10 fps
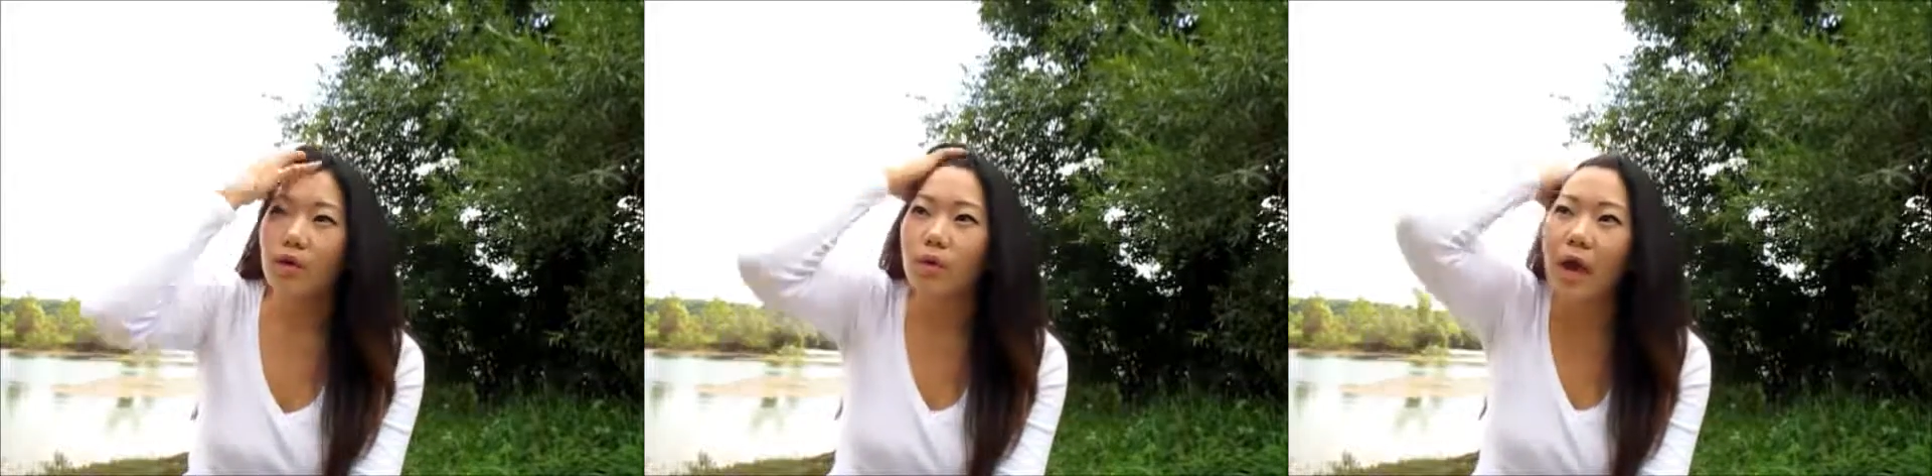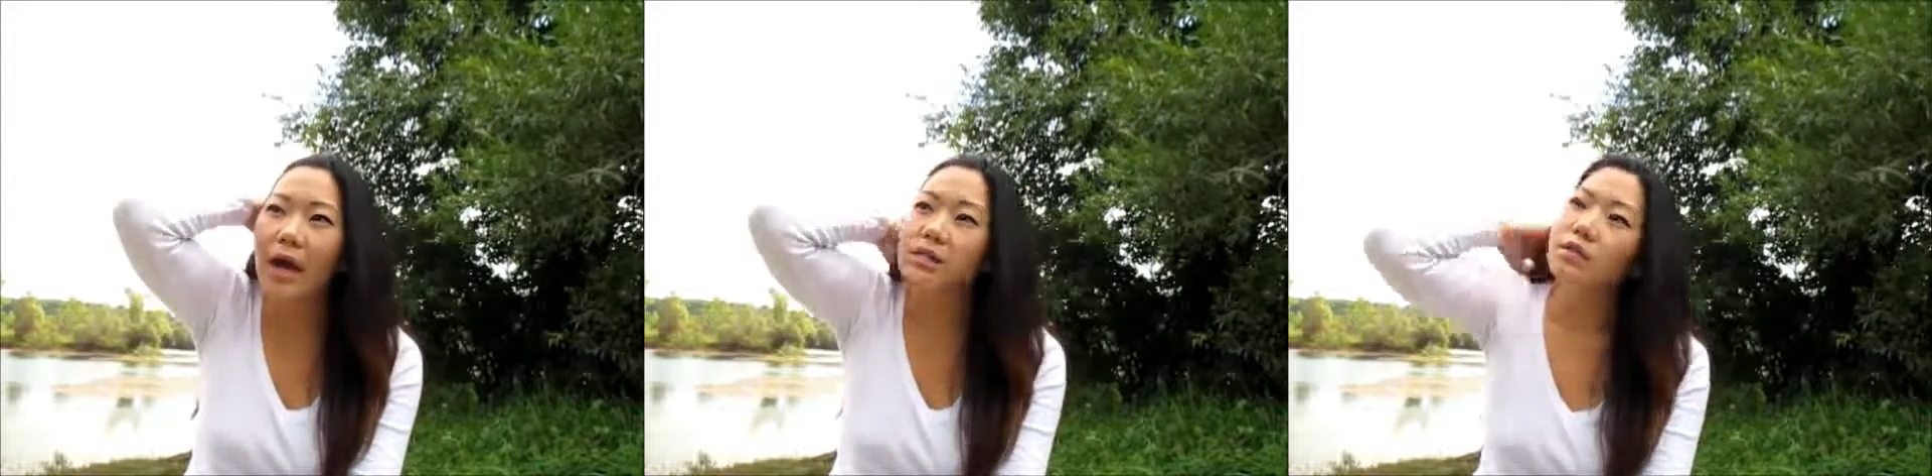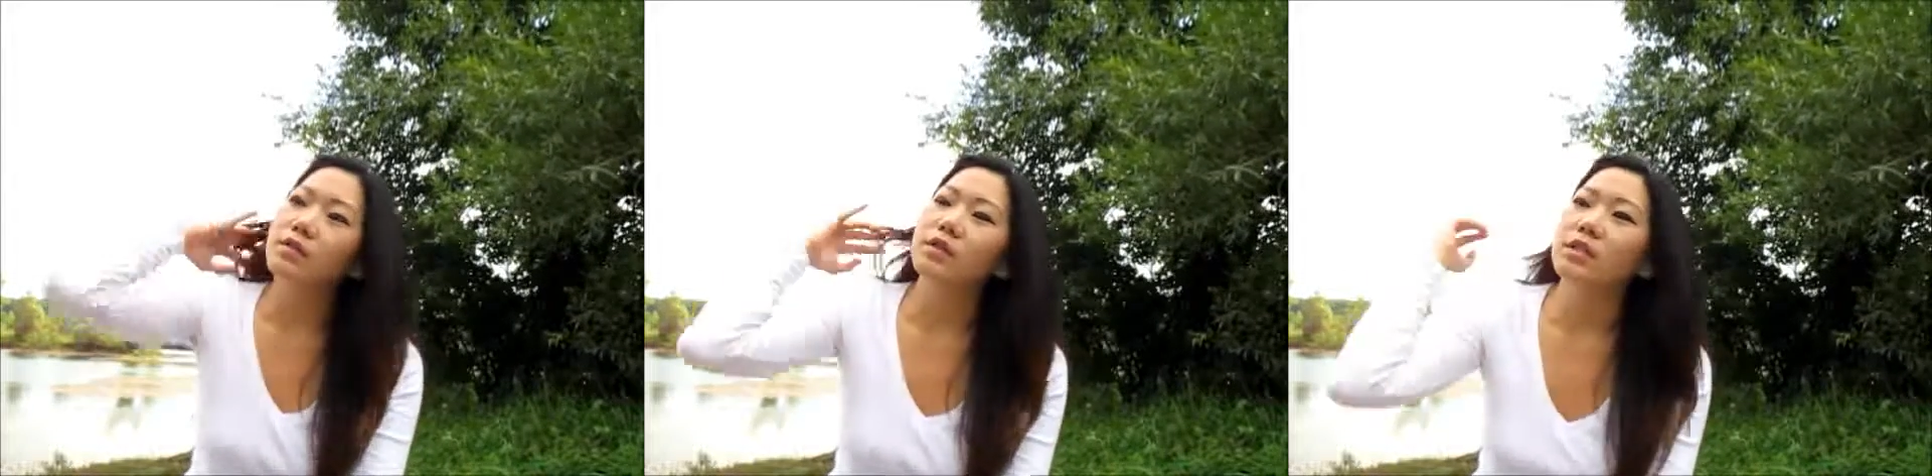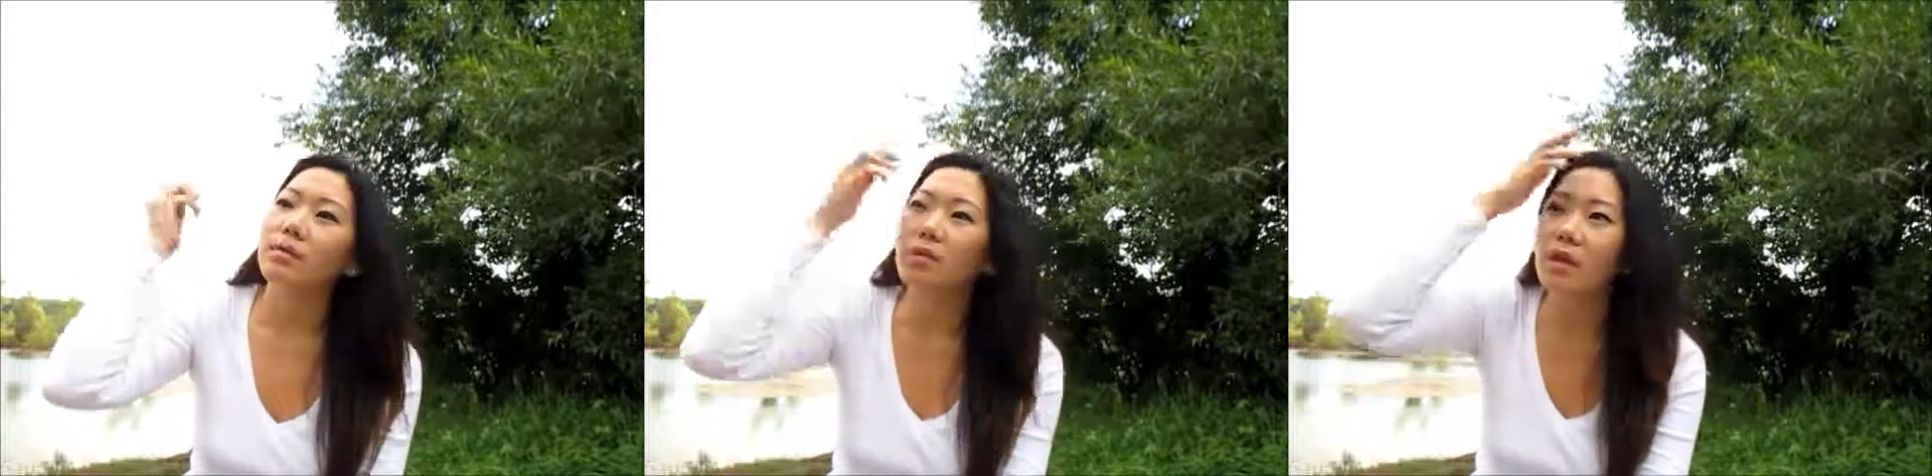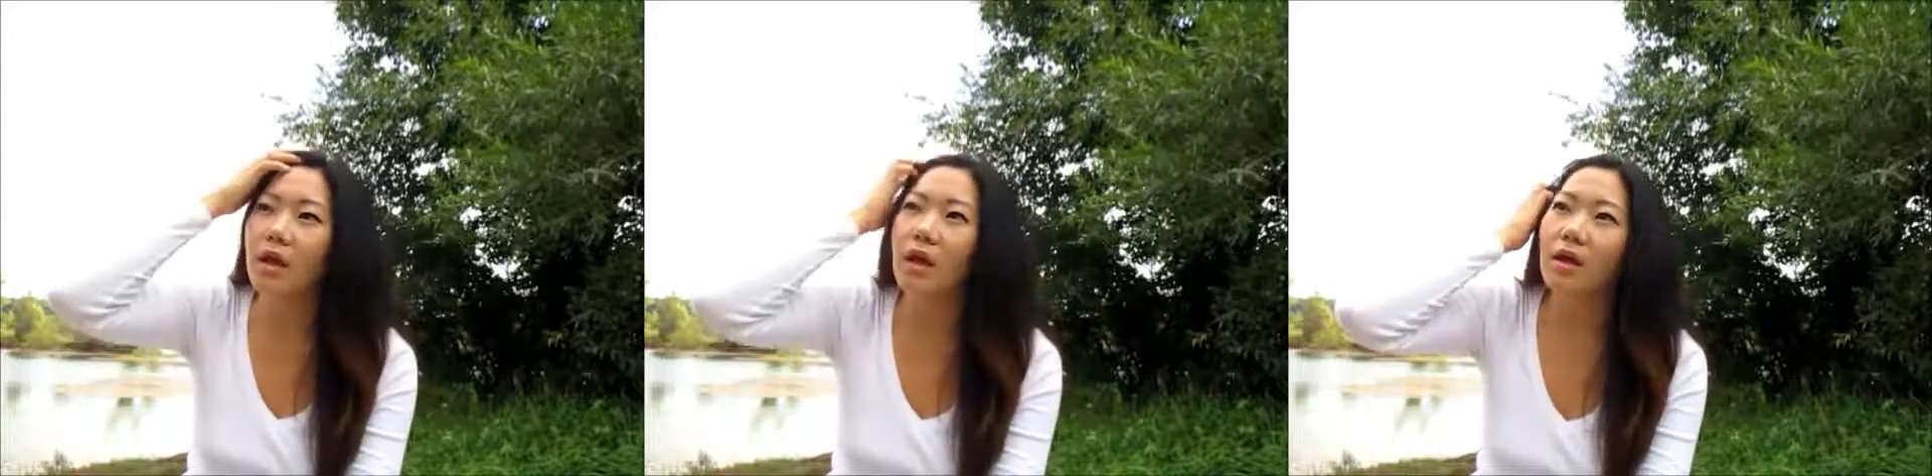you ask for
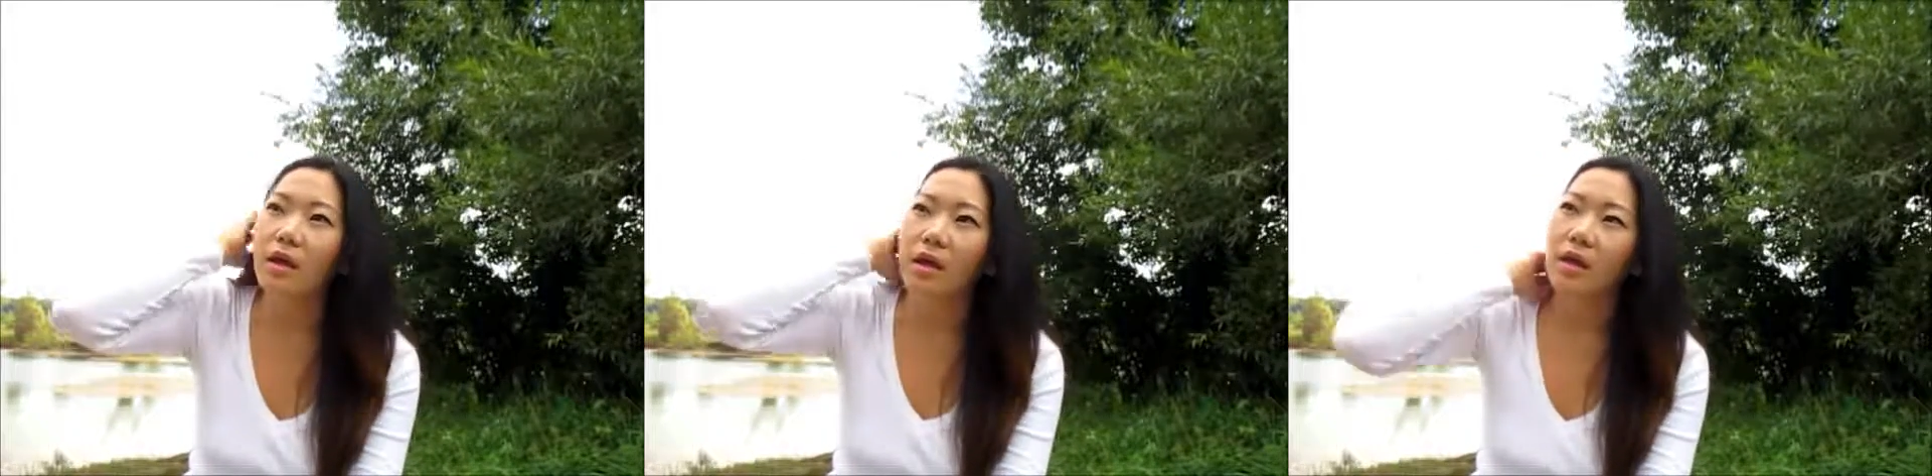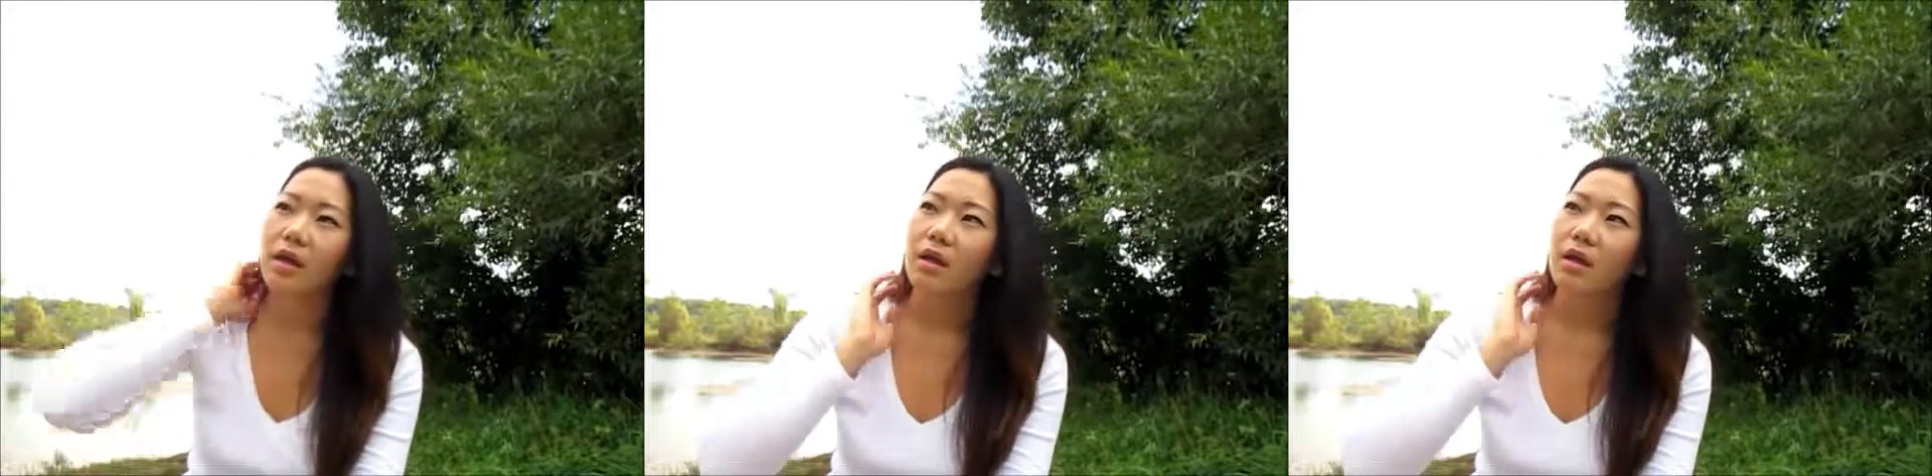something, like